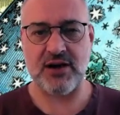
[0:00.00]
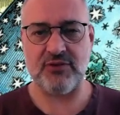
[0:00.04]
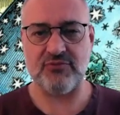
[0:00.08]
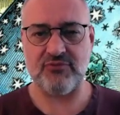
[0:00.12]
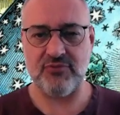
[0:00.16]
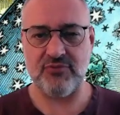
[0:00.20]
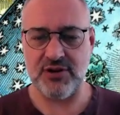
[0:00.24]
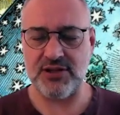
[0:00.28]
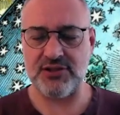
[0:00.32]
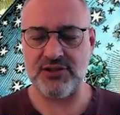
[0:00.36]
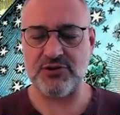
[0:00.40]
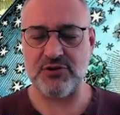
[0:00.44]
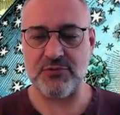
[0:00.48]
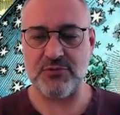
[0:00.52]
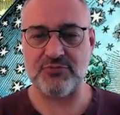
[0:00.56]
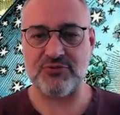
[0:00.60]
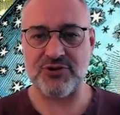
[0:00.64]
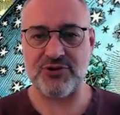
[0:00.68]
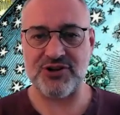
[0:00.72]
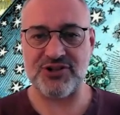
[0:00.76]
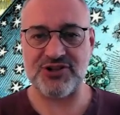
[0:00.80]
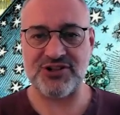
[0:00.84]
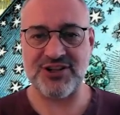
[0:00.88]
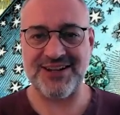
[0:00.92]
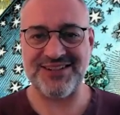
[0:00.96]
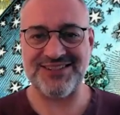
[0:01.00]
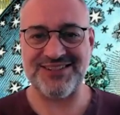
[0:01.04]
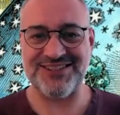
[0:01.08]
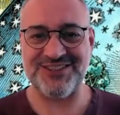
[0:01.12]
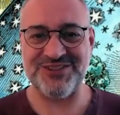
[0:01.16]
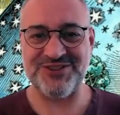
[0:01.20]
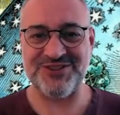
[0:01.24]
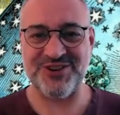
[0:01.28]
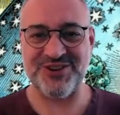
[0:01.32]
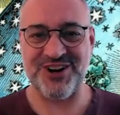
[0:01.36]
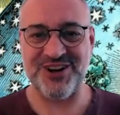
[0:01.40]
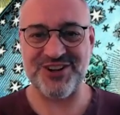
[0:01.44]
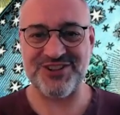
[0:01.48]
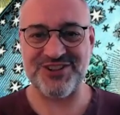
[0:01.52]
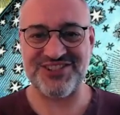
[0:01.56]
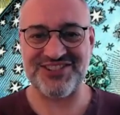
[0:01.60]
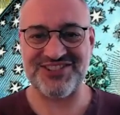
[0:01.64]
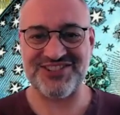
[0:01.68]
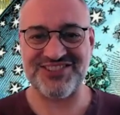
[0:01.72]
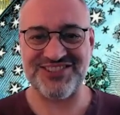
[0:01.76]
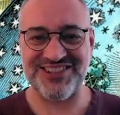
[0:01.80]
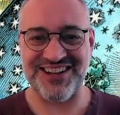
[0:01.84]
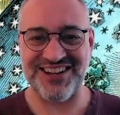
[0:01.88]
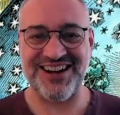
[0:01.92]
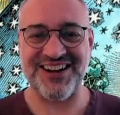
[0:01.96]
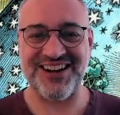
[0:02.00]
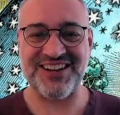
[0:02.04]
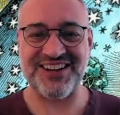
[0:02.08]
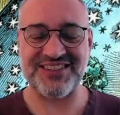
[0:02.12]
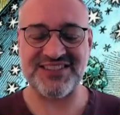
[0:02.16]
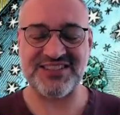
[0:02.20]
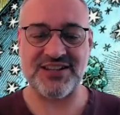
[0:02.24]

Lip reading: I really do appreciate it. You guys are stars,